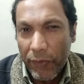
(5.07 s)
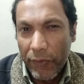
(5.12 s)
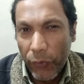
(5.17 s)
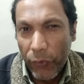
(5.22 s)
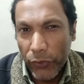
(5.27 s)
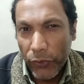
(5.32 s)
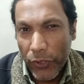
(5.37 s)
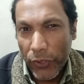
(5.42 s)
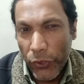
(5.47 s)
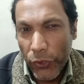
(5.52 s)
It
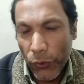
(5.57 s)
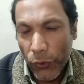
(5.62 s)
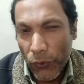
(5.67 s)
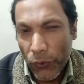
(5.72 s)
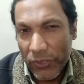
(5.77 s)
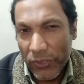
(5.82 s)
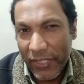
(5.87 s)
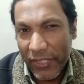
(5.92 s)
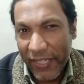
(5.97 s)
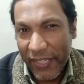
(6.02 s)
was on
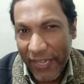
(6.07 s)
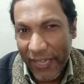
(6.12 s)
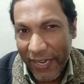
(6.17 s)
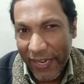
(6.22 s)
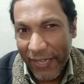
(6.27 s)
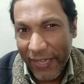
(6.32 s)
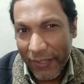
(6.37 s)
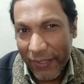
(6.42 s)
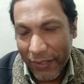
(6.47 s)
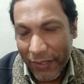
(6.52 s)
Tuesday,
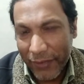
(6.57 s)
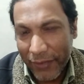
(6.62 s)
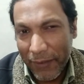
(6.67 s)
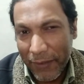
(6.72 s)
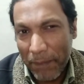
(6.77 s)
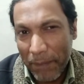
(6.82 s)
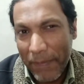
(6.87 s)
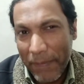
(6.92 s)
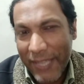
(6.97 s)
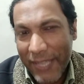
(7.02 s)
and other
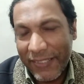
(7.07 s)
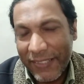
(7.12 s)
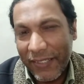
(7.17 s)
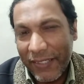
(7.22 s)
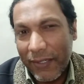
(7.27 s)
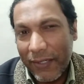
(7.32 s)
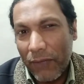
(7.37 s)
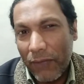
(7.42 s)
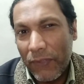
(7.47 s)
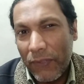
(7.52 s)

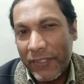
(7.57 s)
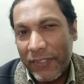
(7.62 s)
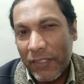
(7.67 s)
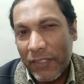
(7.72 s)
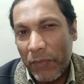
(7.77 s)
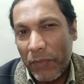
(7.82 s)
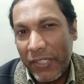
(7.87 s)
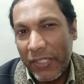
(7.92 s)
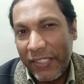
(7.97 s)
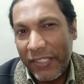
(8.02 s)
massacre was
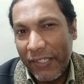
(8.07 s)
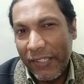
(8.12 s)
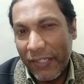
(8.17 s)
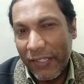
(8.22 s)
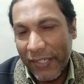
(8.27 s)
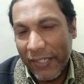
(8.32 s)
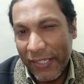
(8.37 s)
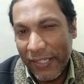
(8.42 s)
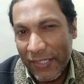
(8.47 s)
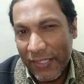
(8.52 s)
committed
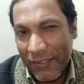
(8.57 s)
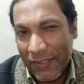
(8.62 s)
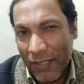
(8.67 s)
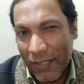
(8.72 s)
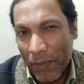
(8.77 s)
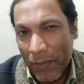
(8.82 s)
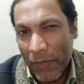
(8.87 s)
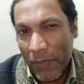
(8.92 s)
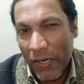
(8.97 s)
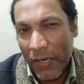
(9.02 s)
against
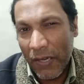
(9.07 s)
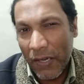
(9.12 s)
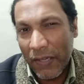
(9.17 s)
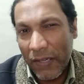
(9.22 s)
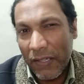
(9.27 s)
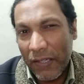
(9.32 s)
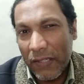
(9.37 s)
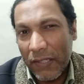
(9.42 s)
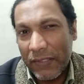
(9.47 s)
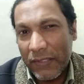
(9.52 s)

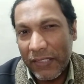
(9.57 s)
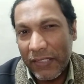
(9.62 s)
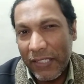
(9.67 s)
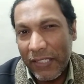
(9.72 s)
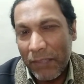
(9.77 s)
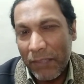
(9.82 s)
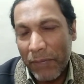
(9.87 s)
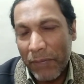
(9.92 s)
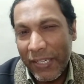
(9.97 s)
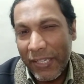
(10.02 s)
Amharas
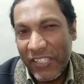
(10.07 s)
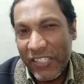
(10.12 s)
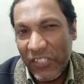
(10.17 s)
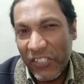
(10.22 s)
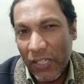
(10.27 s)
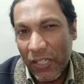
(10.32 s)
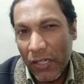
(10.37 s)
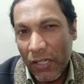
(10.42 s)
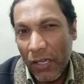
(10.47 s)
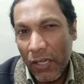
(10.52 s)
in
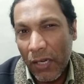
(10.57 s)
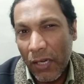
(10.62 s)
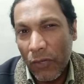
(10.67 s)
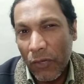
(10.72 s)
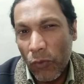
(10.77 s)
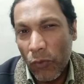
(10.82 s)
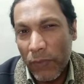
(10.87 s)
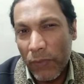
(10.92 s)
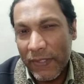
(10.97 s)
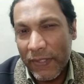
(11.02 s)
Benishangul
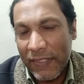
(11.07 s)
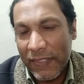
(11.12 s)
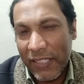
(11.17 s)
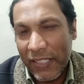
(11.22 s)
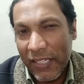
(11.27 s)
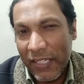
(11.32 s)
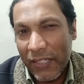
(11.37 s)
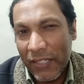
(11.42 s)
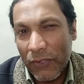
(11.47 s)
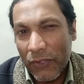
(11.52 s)
Gumuz
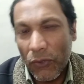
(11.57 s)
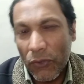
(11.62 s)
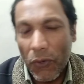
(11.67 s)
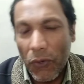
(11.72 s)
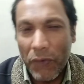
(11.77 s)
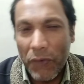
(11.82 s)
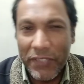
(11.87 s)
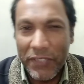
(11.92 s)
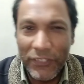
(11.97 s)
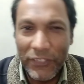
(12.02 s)
state
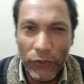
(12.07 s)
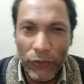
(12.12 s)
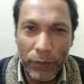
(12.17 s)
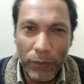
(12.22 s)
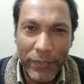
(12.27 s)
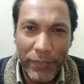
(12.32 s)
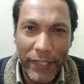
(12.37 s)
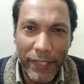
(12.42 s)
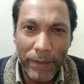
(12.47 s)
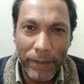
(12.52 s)
of
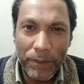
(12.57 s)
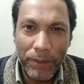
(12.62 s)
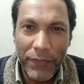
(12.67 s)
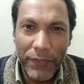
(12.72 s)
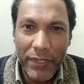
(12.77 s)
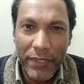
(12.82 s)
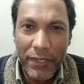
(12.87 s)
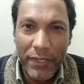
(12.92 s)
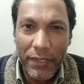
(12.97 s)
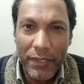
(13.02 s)
Ethiopia.
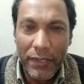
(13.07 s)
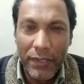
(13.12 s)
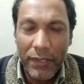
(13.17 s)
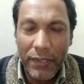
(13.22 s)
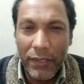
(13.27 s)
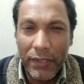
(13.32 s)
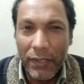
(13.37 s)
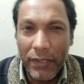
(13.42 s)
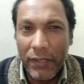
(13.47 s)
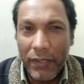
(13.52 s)

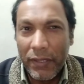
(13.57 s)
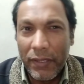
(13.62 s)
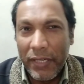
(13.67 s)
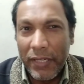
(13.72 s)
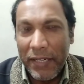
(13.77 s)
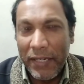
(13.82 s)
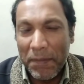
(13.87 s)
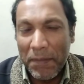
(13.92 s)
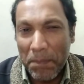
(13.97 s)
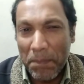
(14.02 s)
Uh,
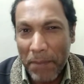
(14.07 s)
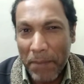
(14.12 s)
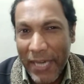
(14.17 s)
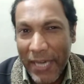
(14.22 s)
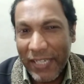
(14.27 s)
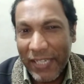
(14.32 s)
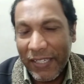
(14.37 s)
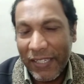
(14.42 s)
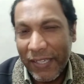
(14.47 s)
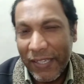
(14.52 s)
in
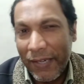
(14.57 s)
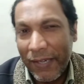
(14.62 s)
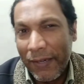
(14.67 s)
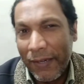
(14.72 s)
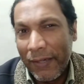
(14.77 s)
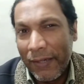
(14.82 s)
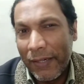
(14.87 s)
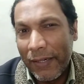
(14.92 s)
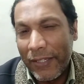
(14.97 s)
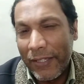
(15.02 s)

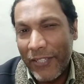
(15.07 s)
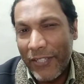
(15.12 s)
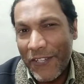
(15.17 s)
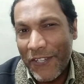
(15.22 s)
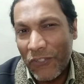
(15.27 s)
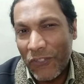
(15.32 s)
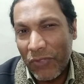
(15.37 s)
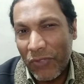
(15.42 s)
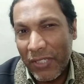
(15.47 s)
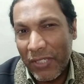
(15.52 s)
Metekel
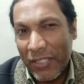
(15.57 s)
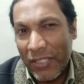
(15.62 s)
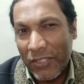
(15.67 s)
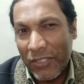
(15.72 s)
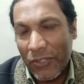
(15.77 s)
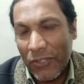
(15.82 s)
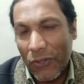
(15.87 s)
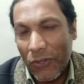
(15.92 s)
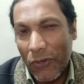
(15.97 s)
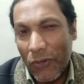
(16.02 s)
district
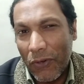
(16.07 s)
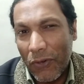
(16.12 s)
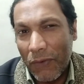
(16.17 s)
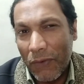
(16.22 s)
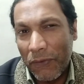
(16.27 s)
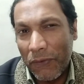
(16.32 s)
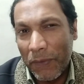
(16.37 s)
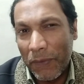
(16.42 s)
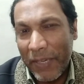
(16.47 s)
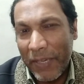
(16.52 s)
of
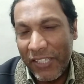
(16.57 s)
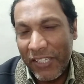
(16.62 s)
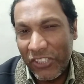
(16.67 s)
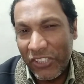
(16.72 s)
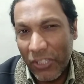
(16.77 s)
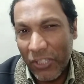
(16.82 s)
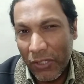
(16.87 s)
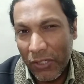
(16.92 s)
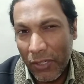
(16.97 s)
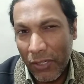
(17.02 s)

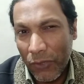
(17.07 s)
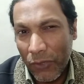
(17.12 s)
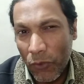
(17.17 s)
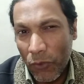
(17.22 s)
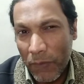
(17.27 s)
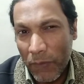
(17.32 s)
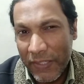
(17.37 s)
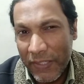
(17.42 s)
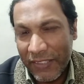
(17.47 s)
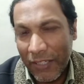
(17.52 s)
Benishangul
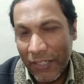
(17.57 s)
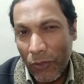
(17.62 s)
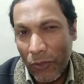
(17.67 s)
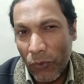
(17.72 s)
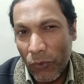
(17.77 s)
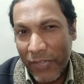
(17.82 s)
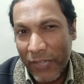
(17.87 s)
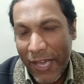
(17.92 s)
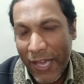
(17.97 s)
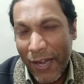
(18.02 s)
Gumuz, a
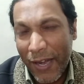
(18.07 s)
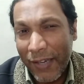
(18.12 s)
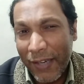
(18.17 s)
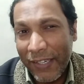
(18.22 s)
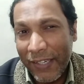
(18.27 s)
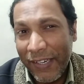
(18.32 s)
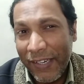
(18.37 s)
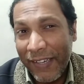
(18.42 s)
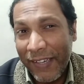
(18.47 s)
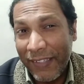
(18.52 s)

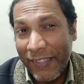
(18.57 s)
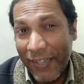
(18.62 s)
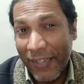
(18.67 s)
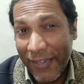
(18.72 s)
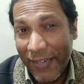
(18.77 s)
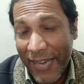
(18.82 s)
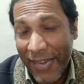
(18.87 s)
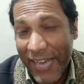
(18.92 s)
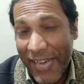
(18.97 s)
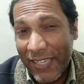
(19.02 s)
locality,
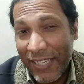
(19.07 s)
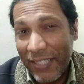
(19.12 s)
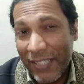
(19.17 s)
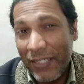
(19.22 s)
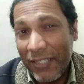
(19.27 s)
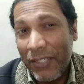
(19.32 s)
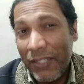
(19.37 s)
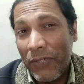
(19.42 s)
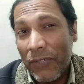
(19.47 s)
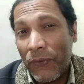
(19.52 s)

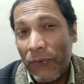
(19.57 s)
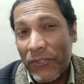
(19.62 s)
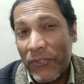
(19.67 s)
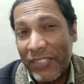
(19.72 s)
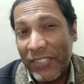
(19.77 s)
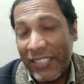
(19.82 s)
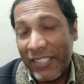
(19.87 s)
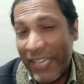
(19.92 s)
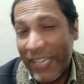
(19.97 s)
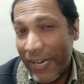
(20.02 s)
Daleti, was
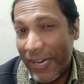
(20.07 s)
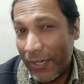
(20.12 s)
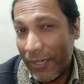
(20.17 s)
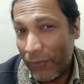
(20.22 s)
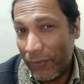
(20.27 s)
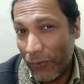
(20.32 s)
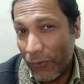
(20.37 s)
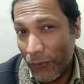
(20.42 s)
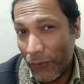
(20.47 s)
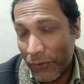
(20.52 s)
attacked,
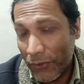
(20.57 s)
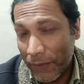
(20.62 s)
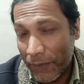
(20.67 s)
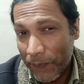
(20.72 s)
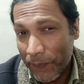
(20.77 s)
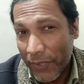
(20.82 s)
viewers.